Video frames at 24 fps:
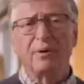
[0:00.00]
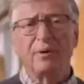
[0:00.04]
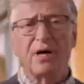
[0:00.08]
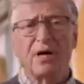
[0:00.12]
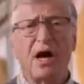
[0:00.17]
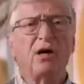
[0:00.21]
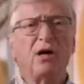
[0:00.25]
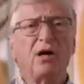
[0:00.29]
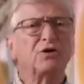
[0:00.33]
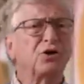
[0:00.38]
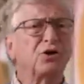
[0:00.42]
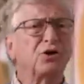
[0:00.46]
But
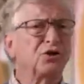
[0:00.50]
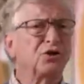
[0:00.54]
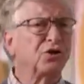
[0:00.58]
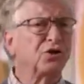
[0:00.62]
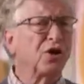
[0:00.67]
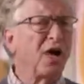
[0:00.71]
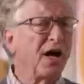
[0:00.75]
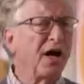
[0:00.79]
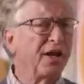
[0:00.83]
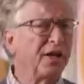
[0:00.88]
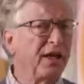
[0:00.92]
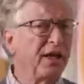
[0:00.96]
I also
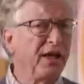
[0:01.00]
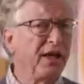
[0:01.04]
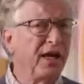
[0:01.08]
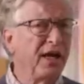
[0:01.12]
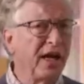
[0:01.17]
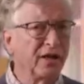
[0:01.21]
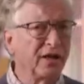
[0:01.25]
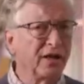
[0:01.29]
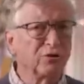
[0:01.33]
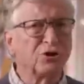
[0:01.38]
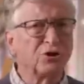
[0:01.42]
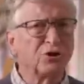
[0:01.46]
saw the
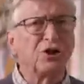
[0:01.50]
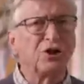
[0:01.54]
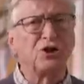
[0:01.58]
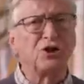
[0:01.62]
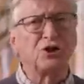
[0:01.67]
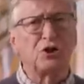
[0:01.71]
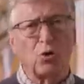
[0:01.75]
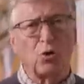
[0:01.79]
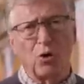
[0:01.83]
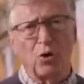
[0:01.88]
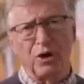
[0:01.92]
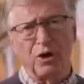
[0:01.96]
energy
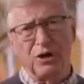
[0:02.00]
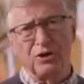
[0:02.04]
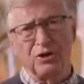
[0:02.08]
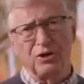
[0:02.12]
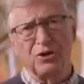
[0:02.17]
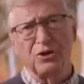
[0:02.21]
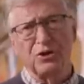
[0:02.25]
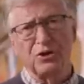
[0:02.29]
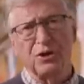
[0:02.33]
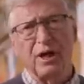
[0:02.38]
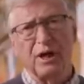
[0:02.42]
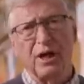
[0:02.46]

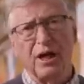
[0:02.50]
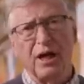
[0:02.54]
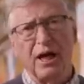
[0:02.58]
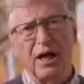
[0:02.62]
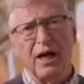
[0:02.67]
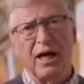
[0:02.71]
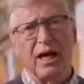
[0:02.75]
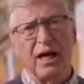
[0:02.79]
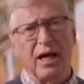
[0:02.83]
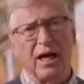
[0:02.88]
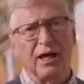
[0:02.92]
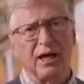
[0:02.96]
shortage,
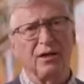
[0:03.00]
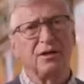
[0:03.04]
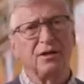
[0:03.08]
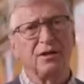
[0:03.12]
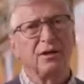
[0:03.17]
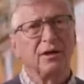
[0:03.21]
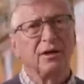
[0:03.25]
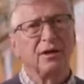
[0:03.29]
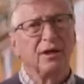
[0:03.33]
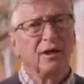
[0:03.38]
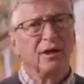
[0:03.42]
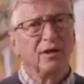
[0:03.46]
and
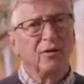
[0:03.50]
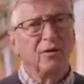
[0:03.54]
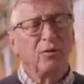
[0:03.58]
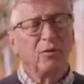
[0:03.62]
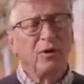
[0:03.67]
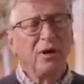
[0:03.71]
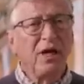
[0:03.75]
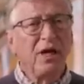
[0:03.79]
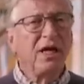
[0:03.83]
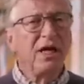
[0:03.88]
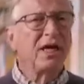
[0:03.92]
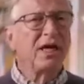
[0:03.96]

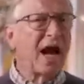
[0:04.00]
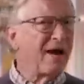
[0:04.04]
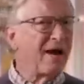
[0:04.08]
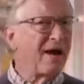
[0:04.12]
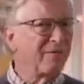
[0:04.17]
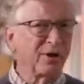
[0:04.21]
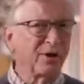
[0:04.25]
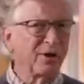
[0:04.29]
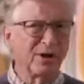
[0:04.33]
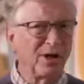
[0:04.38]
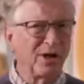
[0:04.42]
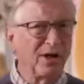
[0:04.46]
we need
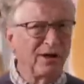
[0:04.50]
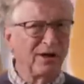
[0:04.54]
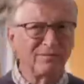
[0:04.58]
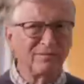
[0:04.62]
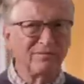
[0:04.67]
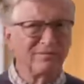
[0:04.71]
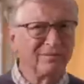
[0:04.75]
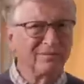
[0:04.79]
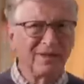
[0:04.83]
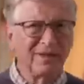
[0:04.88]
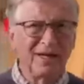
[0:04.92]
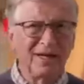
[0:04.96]

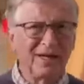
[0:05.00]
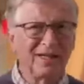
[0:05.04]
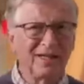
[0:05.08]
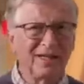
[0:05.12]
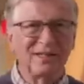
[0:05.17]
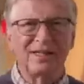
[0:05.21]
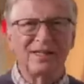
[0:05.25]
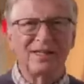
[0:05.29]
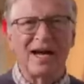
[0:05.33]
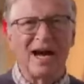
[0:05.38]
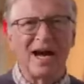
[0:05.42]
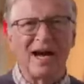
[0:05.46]
Africa
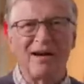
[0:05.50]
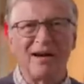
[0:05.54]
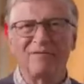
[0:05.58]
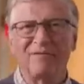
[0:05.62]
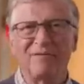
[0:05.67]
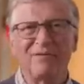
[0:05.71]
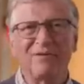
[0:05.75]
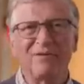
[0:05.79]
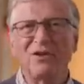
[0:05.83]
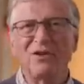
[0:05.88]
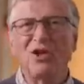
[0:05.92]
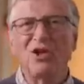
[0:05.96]
to
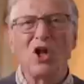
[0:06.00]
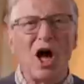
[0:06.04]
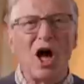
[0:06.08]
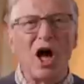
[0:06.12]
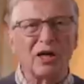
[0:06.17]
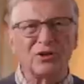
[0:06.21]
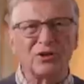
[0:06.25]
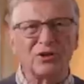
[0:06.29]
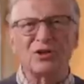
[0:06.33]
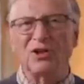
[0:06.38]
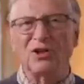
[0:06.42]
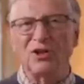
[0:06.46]
have
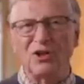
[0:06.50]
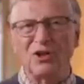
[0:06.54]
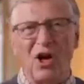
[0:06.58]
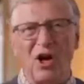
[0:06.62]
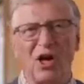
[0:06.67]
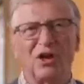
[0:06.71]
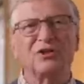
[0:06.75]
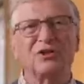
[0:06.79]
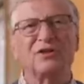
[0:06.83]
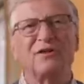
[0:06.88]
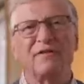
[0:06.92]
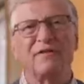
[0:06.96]
lots and
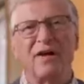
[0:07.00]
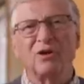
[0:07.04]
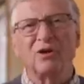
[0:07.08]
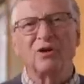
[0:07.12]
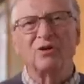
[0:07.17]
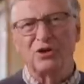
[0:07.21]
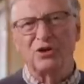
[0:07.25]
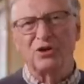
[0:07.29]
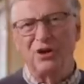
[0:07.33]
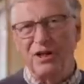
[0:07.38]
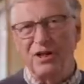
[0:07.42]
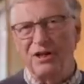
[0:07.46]
lots of
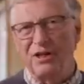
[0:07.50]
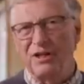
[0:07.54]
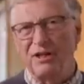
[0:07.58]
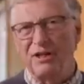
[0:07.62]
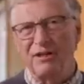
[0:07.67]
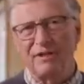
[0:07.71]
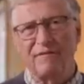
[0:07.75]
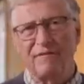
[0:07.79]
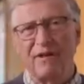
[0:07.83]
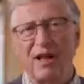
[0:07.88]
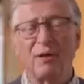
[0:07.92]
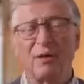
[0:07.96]
energy to
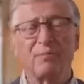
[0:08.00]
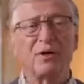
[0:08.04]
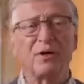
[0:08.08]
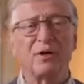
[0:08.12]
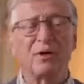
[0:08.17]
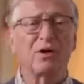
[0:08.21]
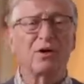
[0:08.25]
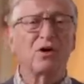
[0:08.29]
develop their